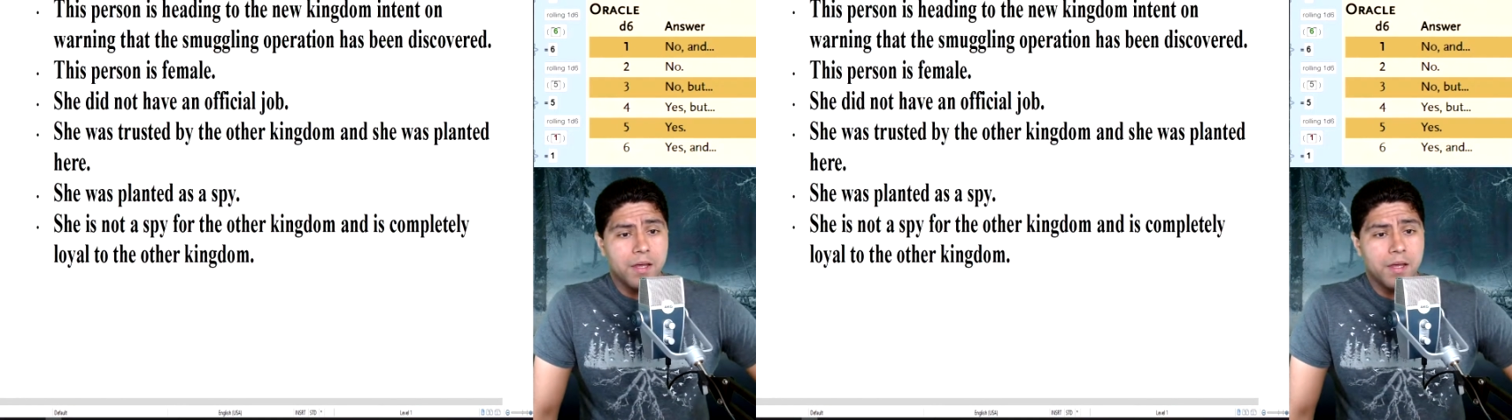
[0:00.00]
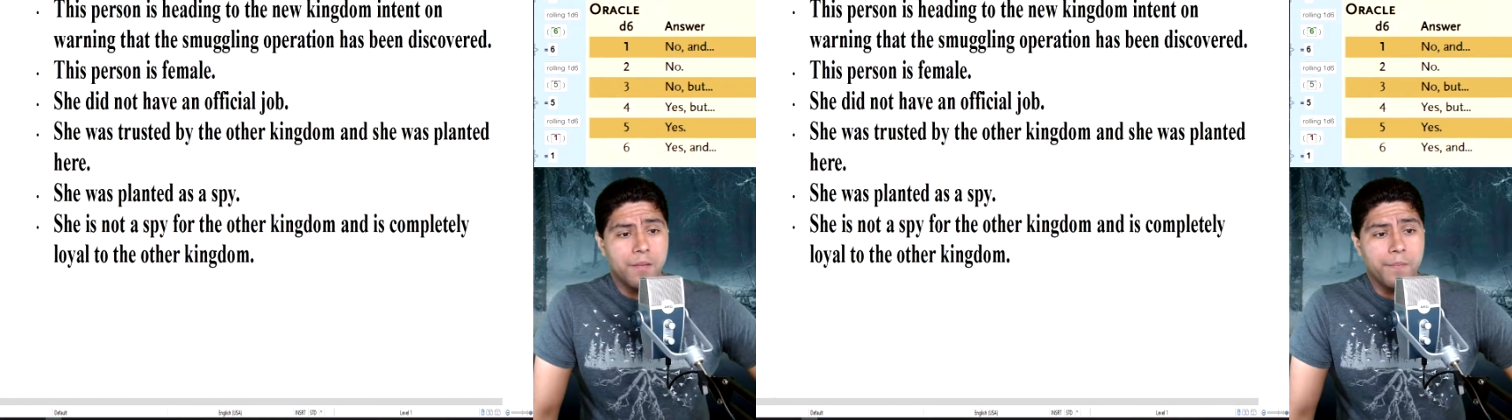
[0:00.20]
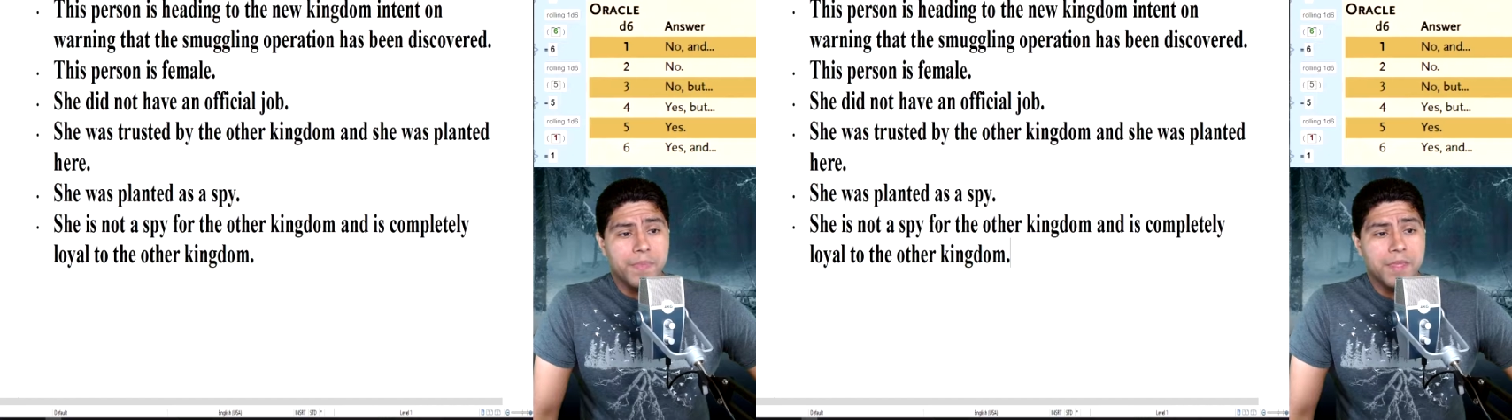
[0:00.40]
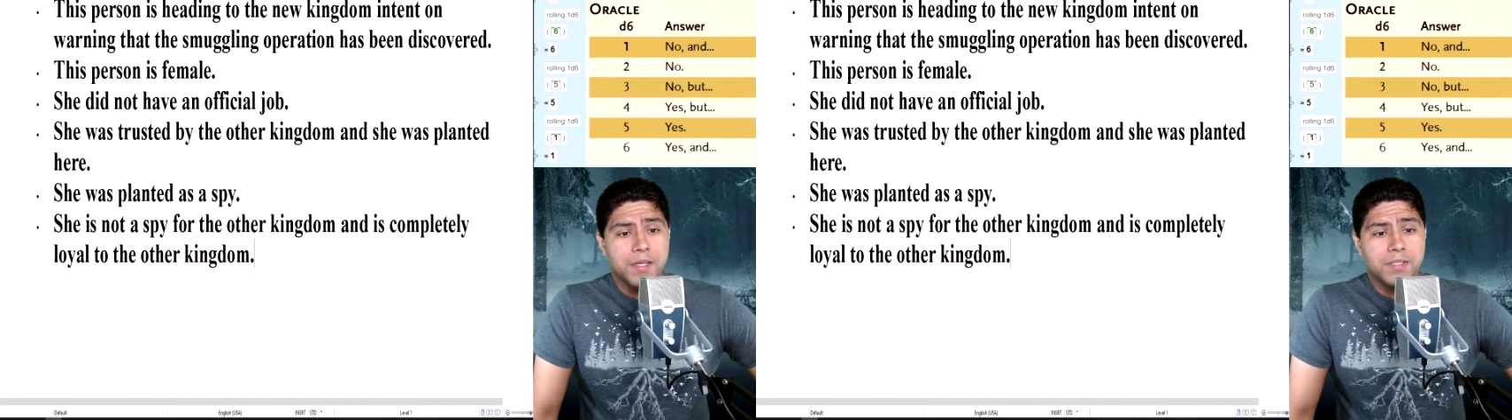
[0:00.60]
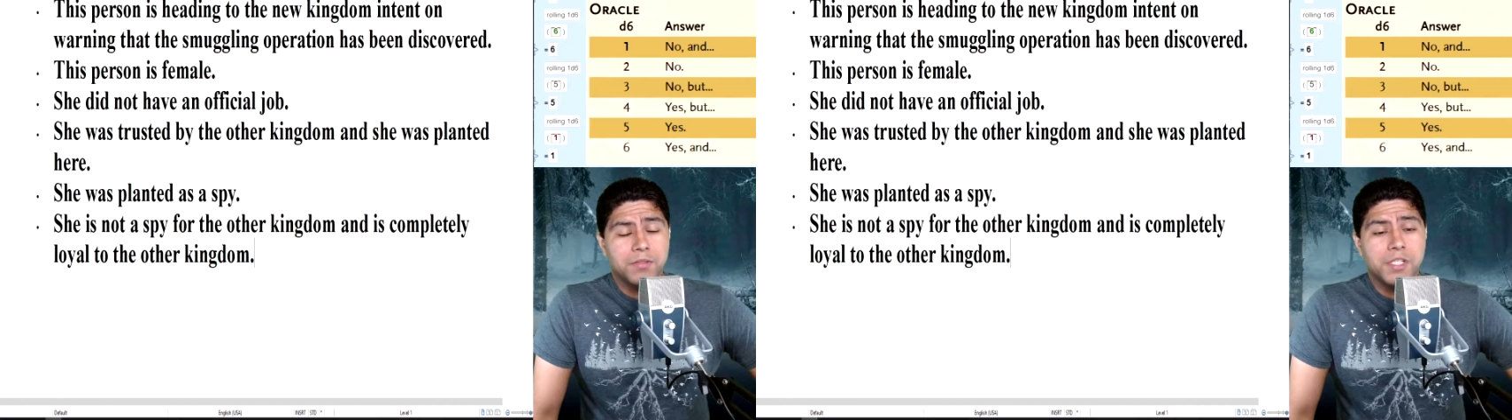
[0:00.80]

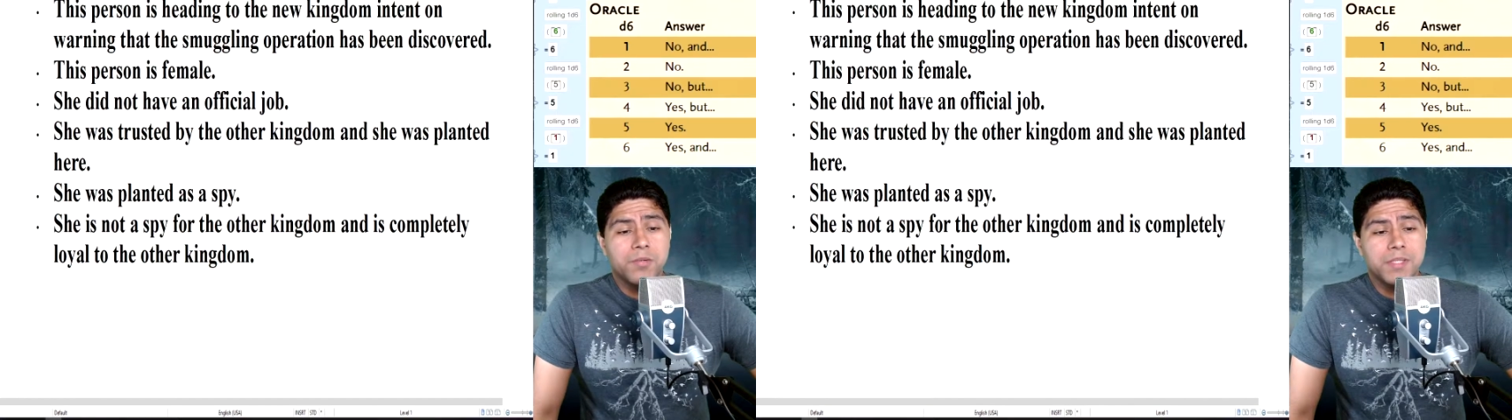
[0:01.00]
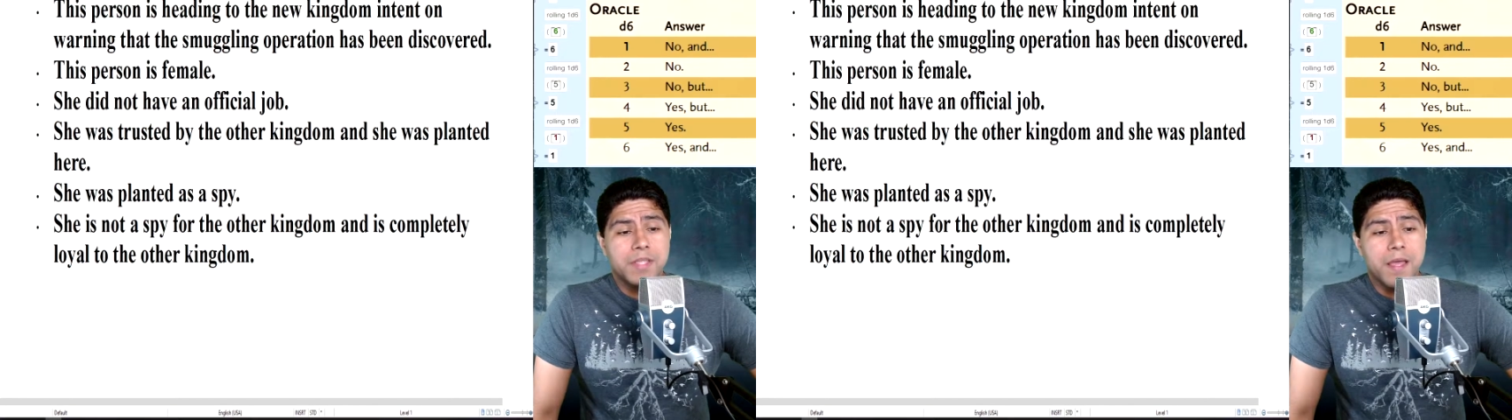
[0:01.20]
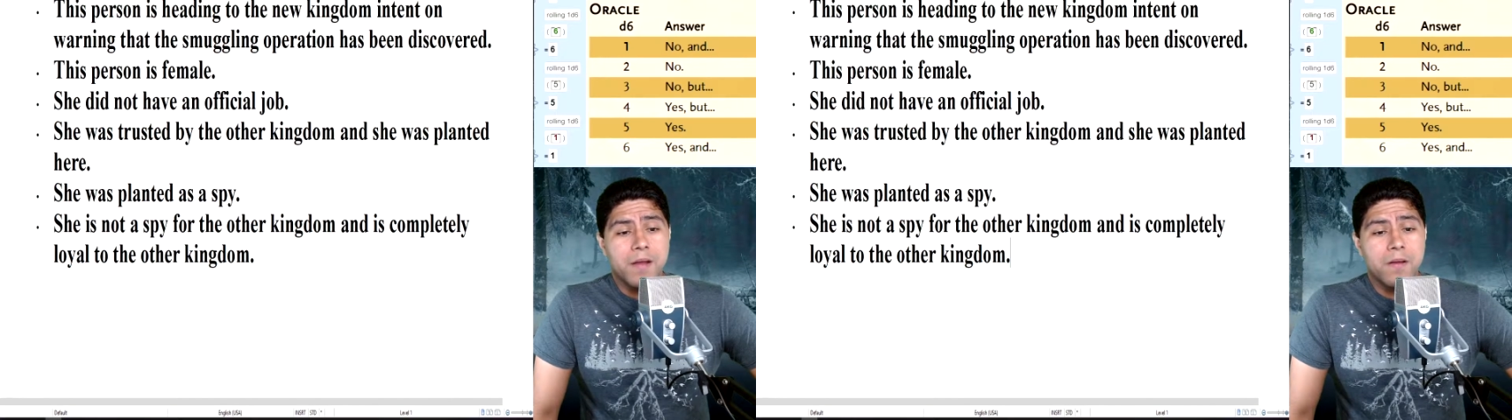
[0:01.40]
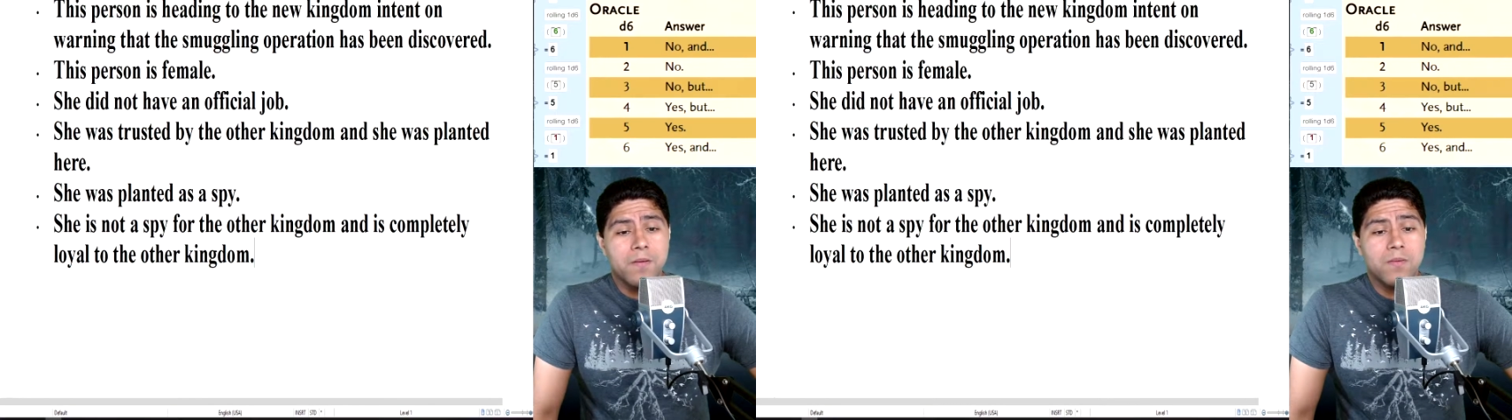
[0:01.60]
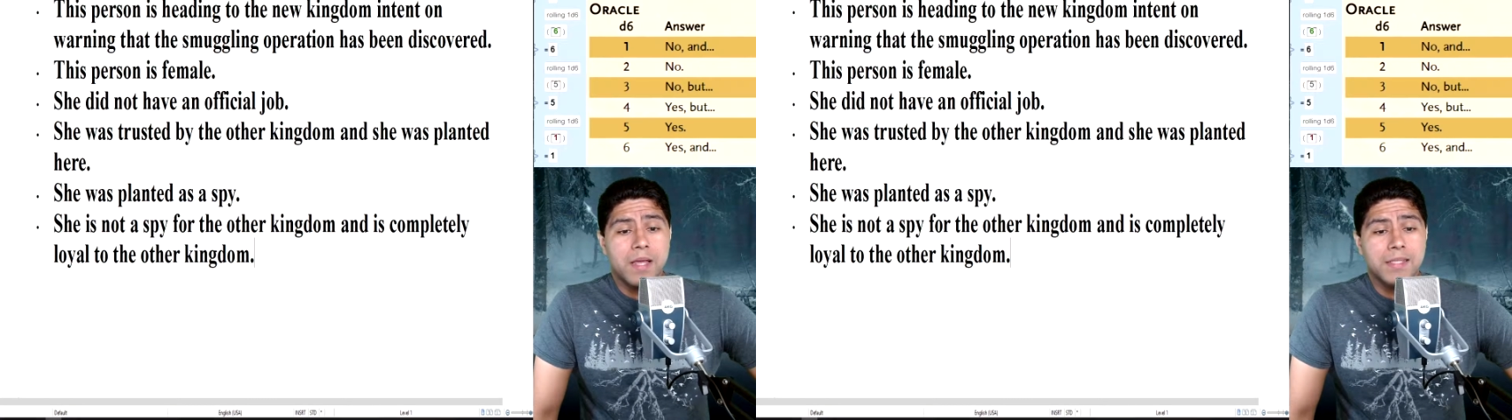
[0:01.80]
So she was
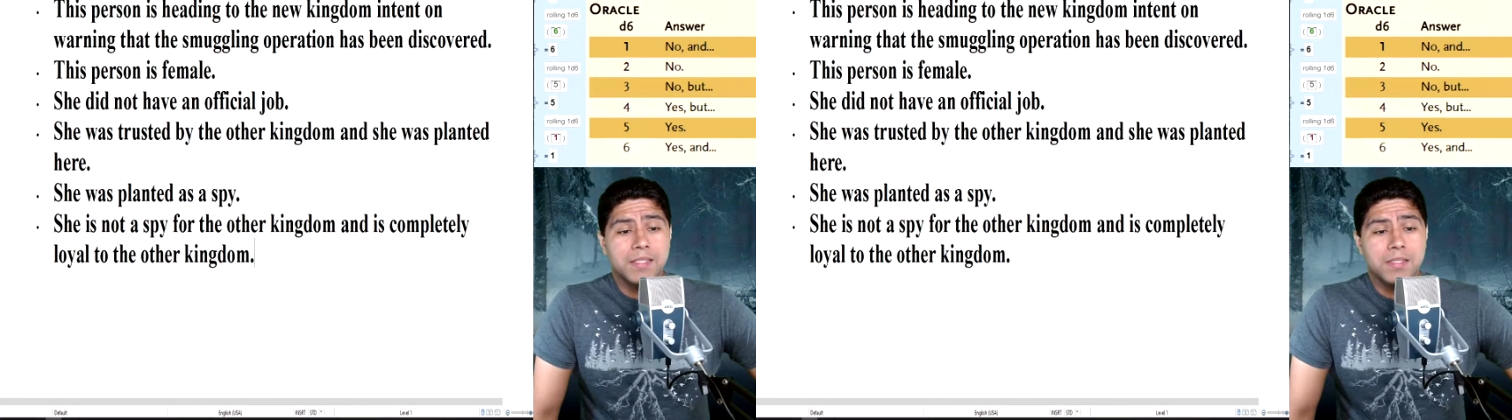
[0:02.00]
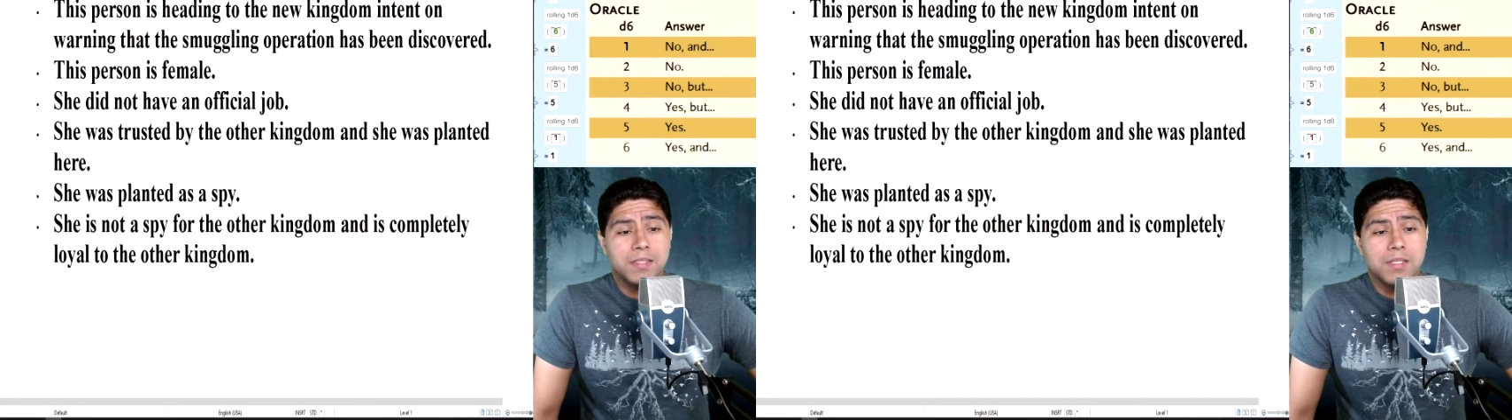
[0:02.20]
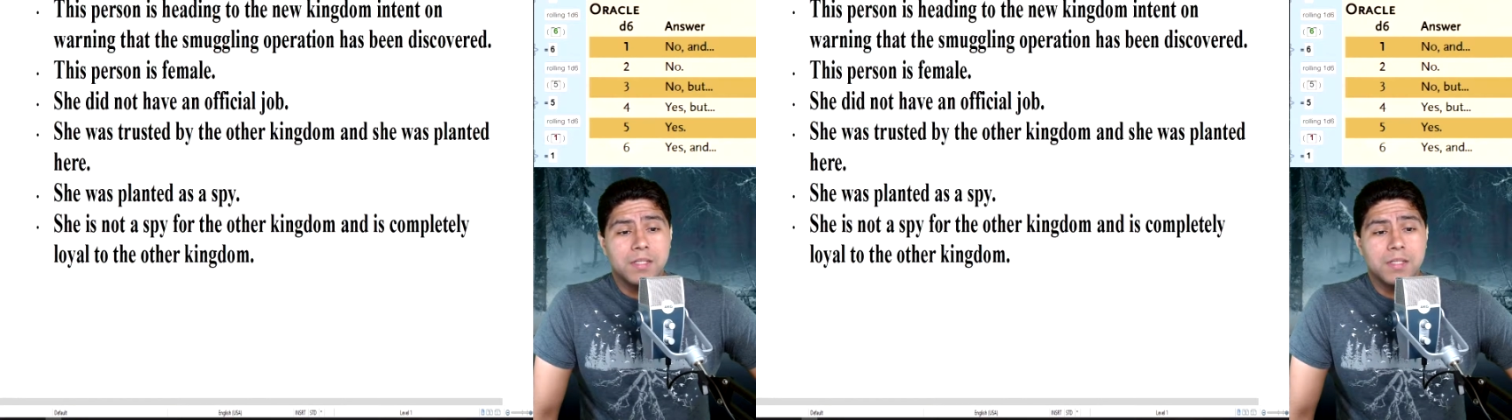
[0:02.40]
there as an...